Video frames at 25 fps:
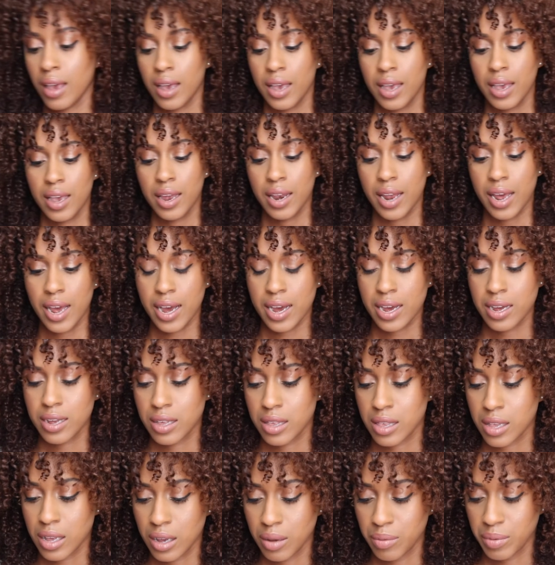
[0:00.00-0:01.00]
it has
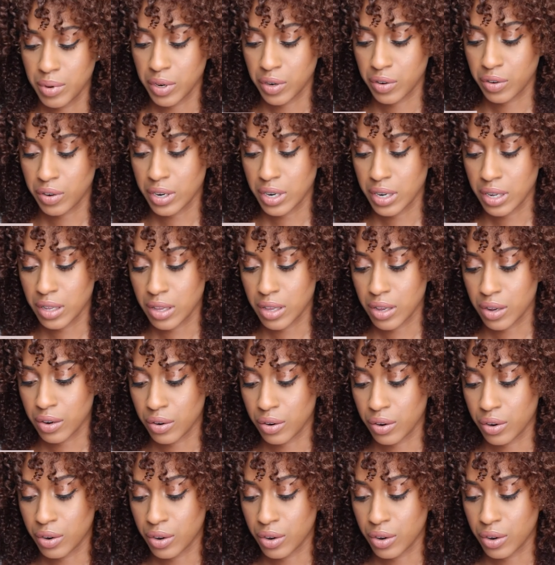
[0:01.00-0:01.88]
um, ingredients that are